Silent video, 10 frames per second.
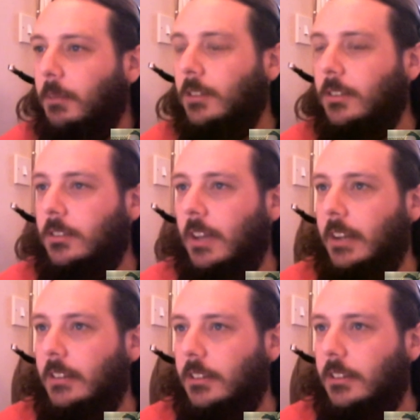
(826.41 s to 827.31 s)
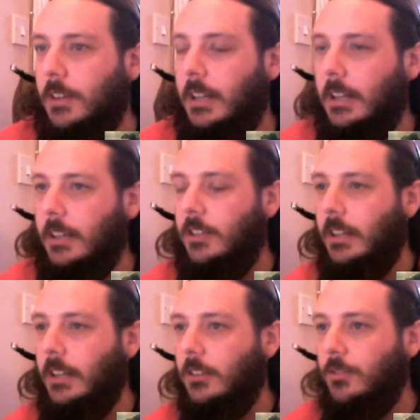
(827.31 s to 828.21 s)
because the tactics have clearly
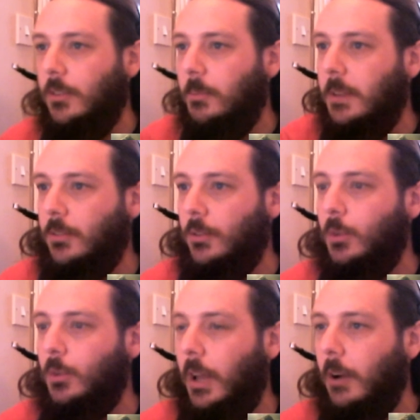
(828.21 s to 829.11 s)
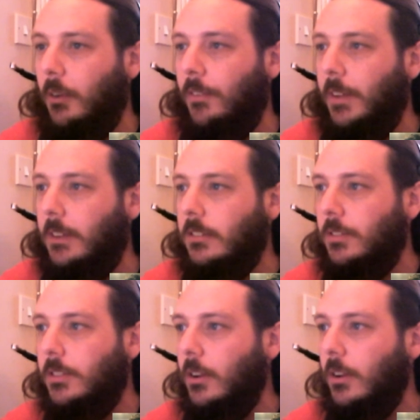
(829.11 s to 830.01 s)
changed from this sort of all-out
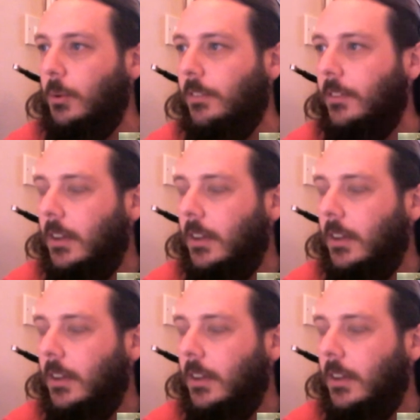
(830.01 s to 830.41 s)
offensive style. We've